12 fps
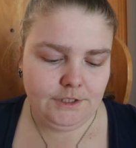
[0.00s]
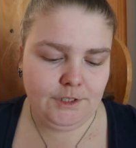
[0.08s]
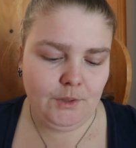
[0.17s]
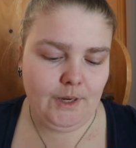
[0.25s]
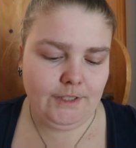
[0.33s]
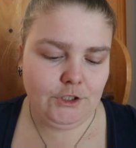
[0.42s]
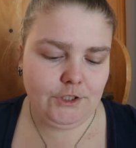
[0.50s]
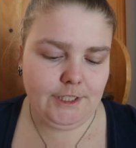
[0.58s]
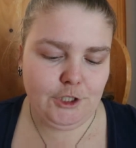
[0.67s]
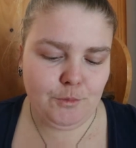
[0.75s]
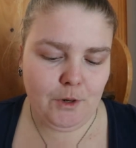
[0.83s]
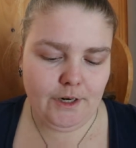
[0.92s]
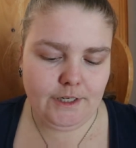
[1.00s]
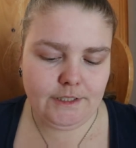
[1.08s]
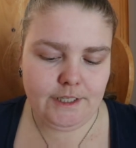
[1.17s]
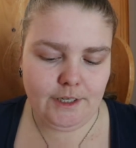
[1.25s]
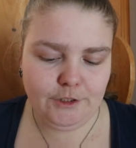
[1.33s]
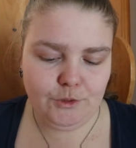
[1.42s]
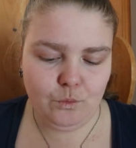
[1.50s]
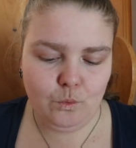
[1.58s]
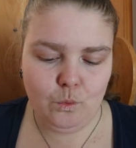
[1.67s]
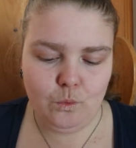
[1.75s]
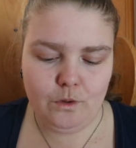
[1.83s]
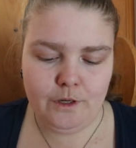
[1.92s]
So under each part it tells
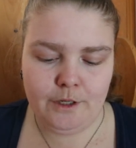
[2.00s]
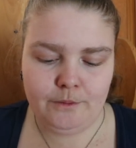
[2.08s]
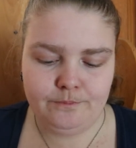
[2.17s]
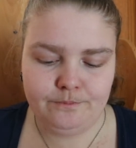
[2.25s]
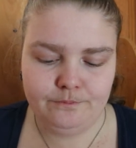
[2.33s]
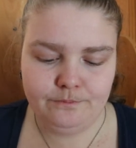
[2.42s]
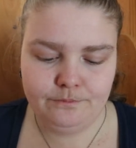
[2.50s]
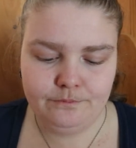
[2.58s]
um,